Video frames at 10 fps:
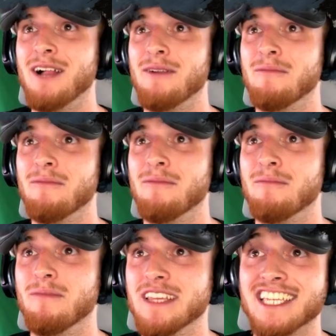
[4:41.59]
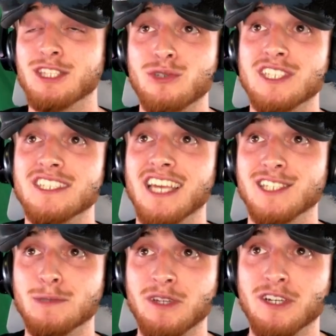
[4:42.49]
But yeah, it chooses a
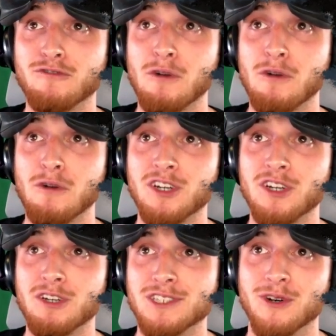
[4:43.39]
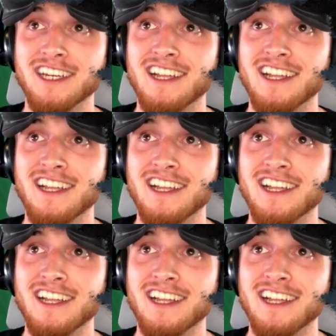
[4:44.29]
spear from your inventory,